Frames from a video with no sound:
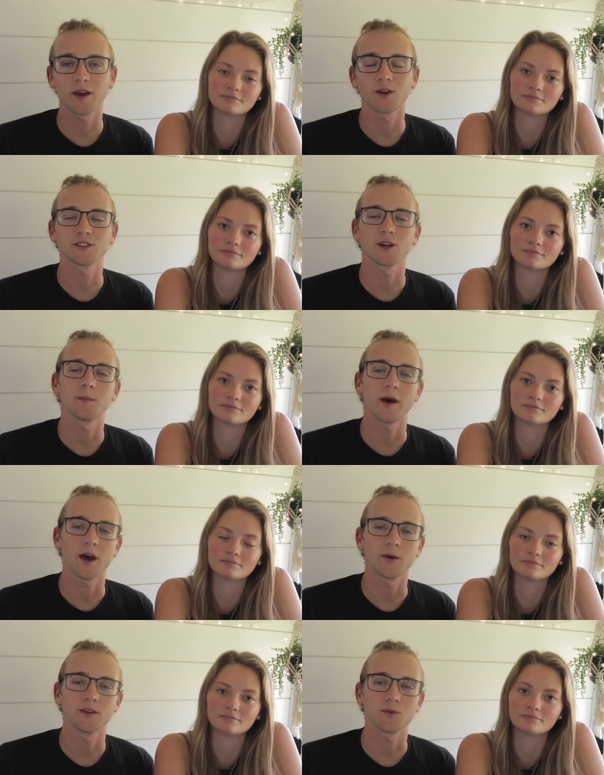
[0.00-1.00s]
Speaker 1: panels and our
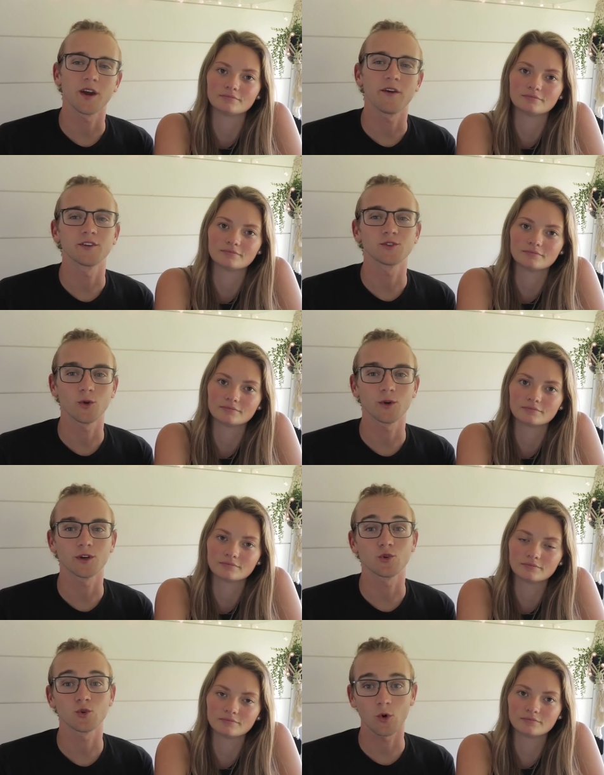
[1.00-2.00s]
batteries, we have a solar
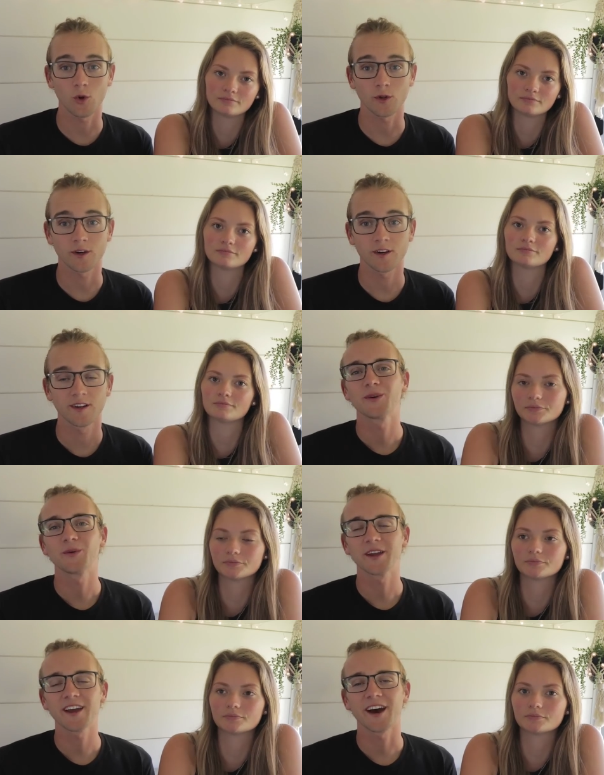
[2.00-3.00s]
controller.
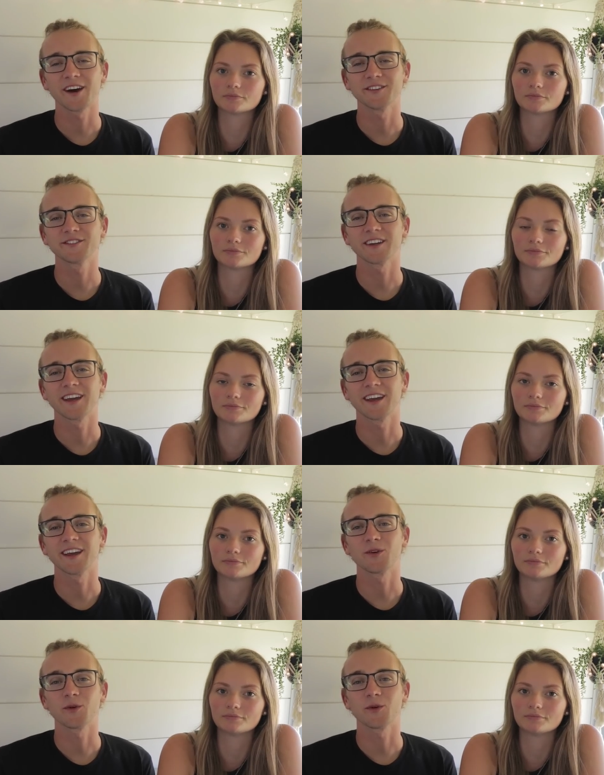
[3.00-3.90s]
We have a